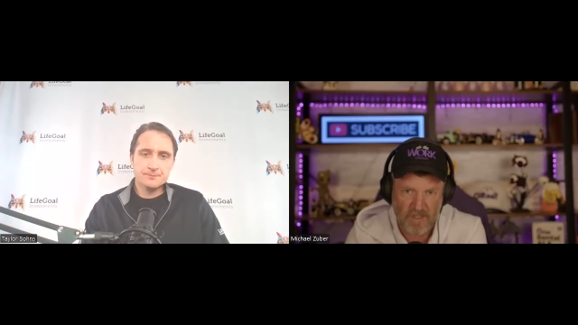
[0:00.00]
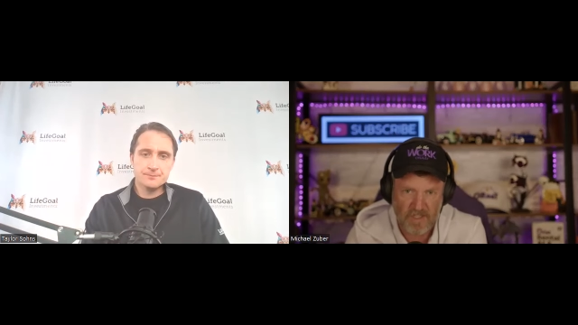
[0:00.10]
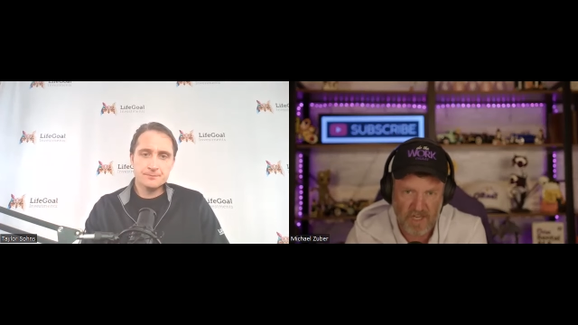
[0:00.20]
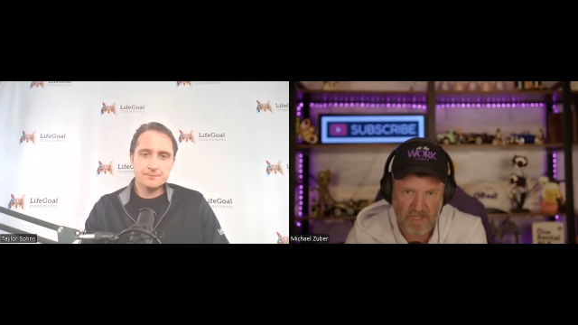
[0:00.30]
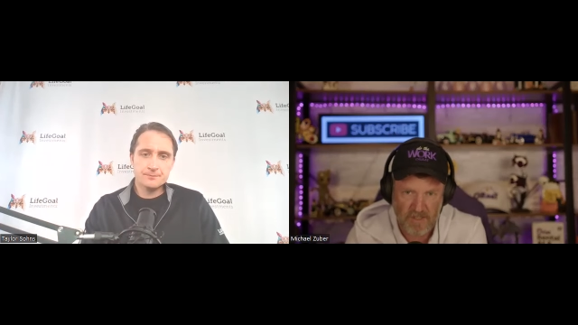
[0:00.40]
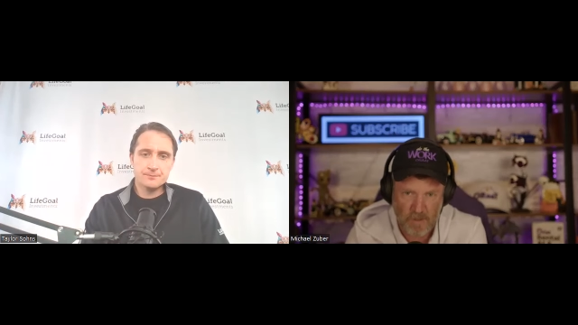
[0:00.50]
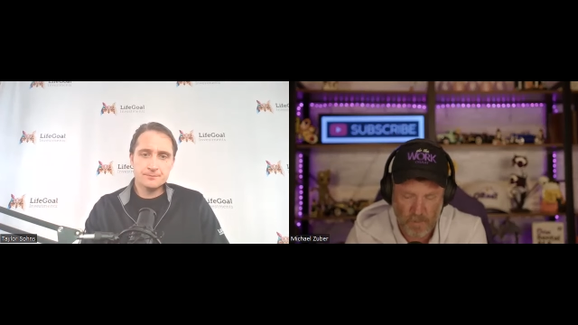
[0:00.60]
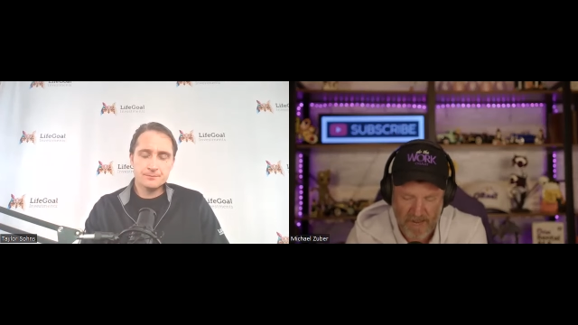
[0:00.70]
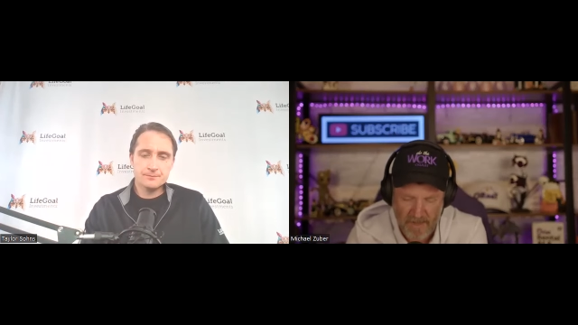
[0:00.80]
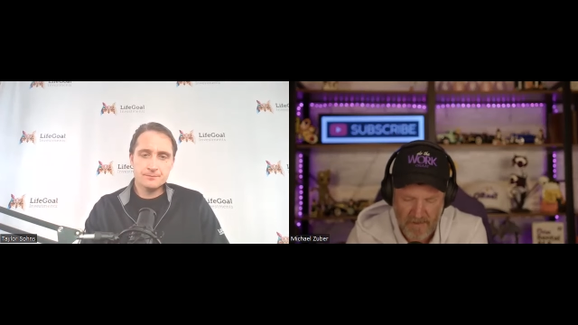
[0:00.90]
Speaker 1: for real estate get
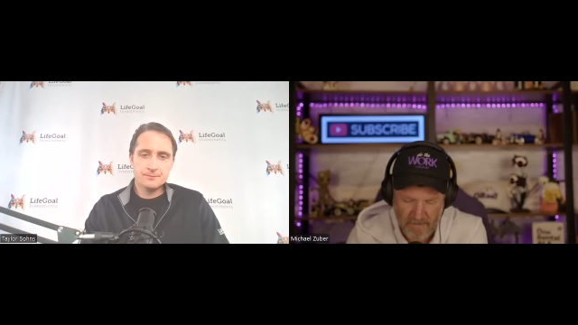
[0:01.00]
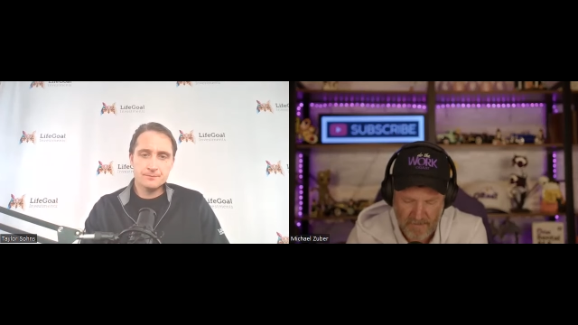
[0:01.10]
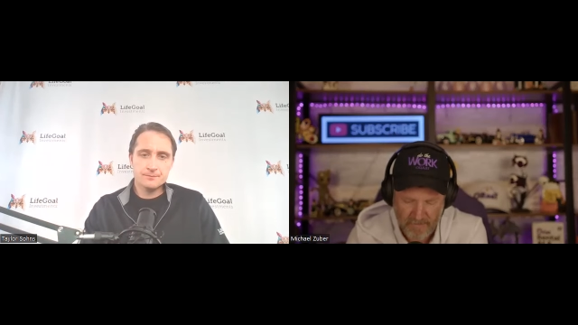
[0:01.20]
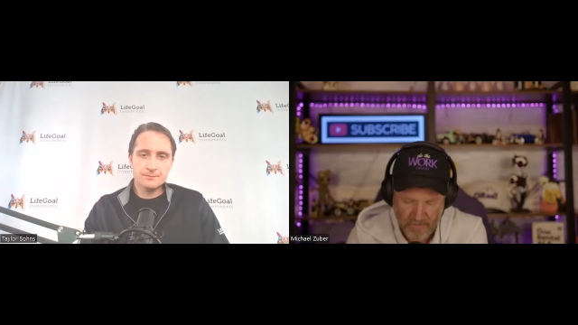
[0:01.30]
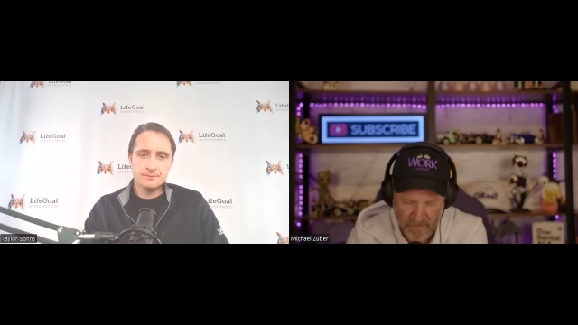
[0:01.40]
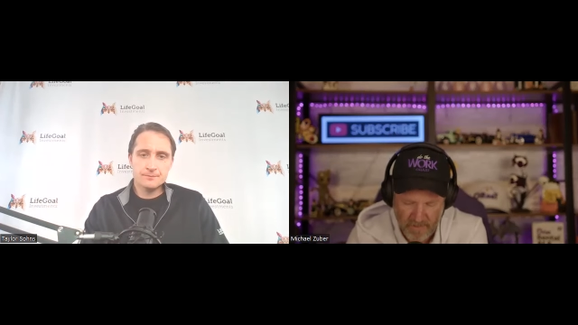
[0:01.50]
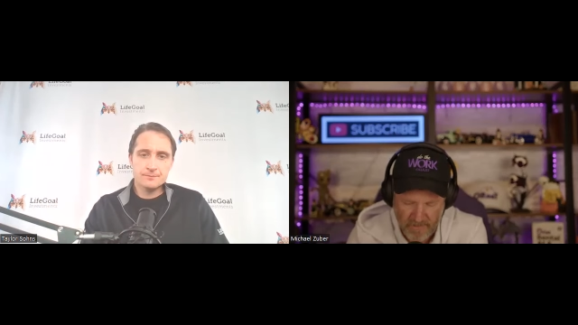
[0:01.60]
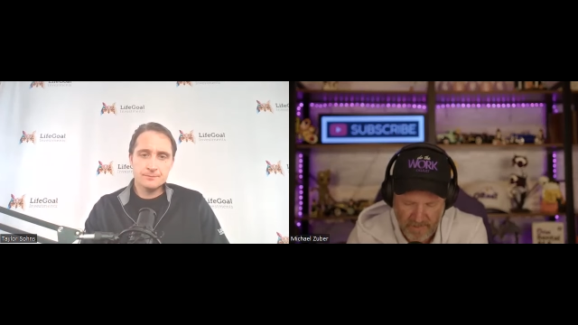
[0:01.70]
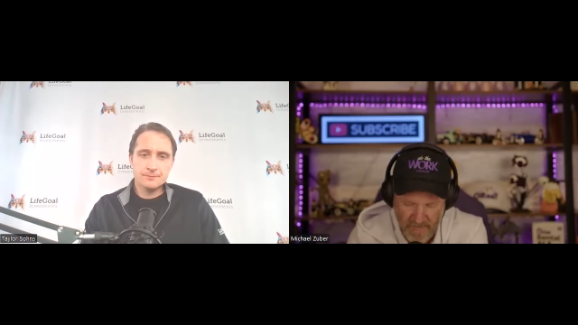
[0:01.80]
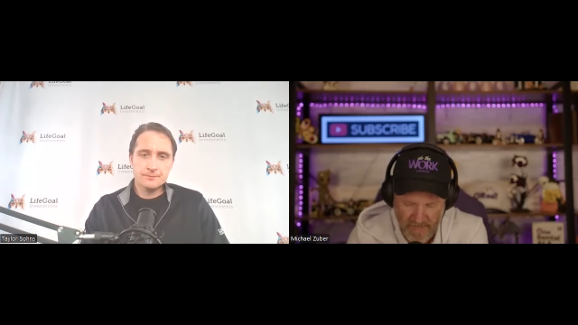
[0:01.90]
so bad?
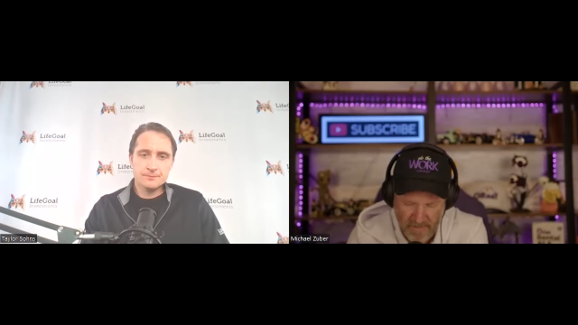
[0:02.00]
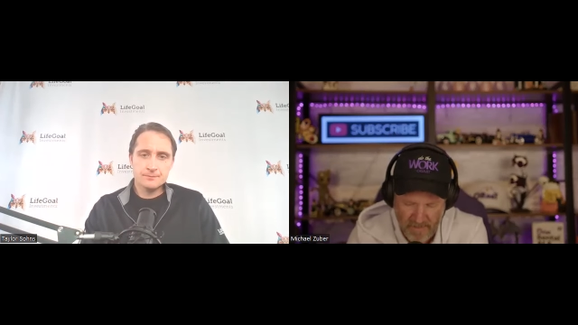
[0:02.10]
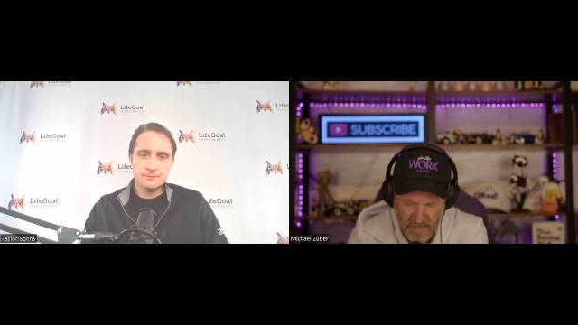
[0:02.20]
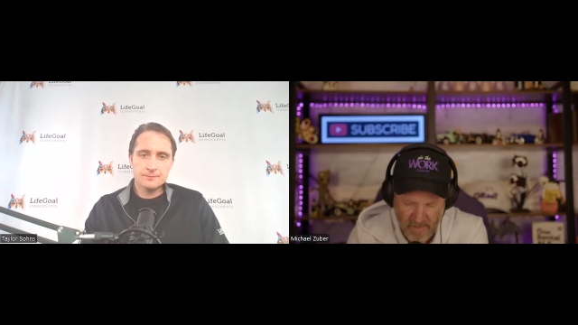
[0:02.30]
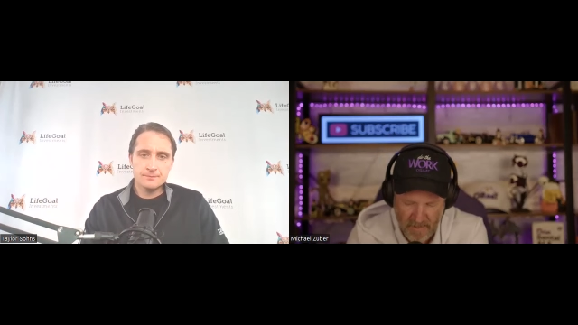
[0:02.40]
Is that